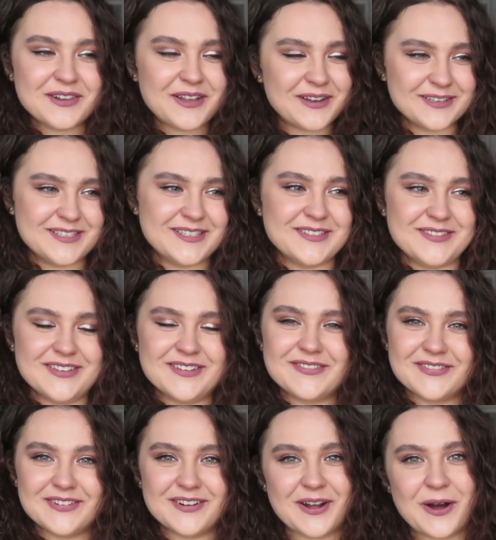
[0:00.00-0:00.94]
loads of
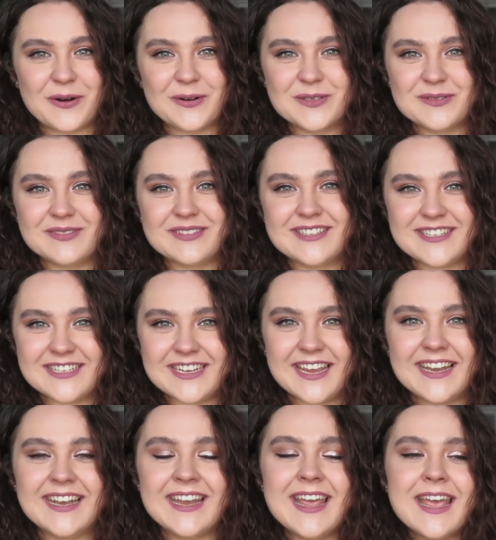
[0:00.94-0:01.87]
different hauls with
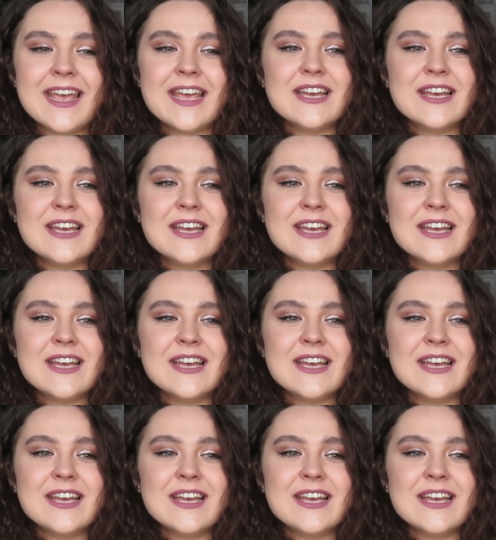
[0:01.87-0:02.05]
Shein,